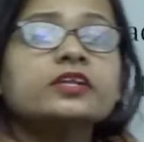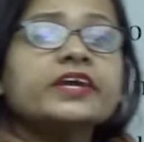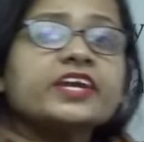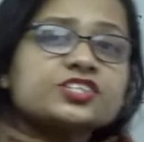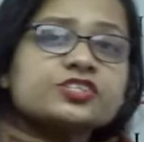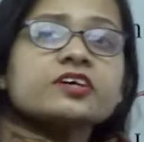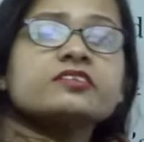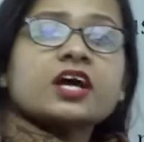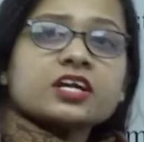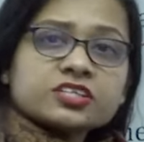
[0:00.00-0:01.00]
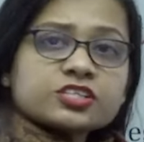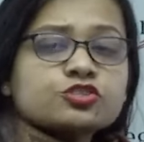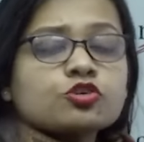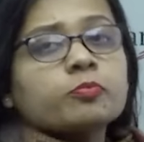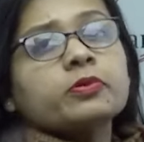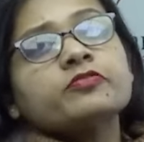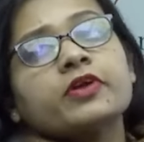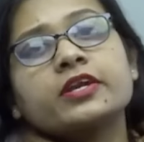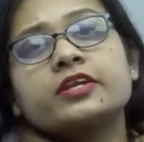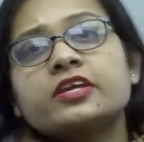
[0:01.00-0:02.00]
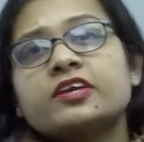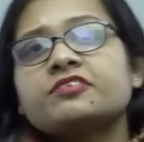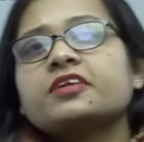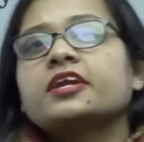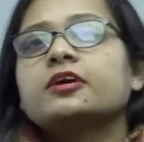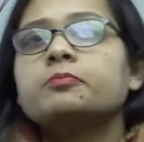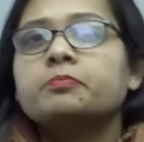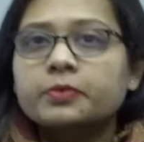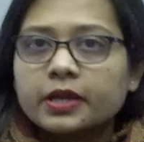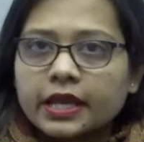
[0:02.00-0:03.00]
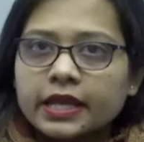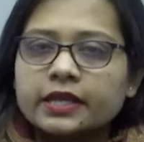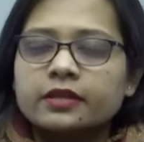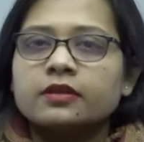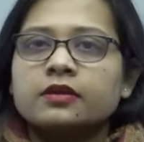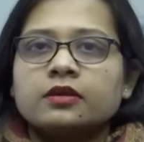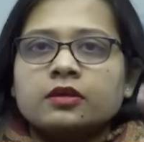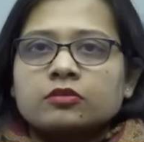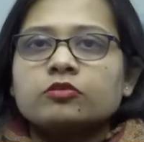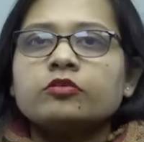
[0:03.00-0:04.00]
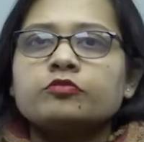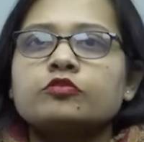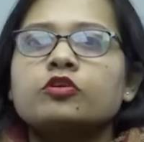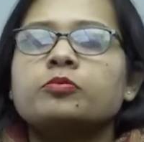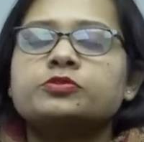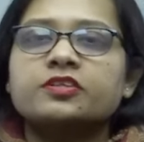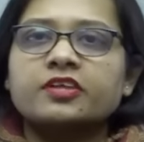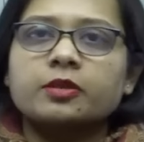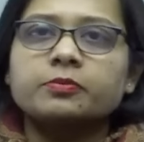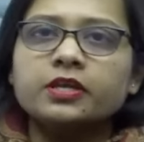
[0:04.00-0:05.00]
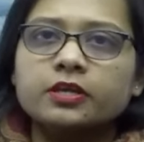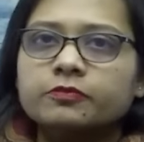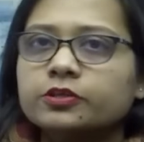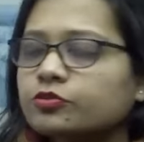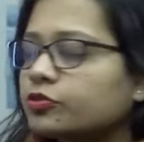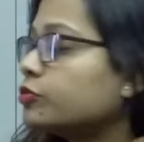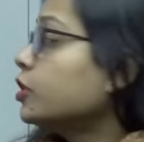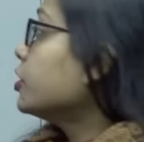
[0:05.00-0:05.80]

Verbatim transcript: that the Asia's largest chopper factory is set up in. So four options can be given to you.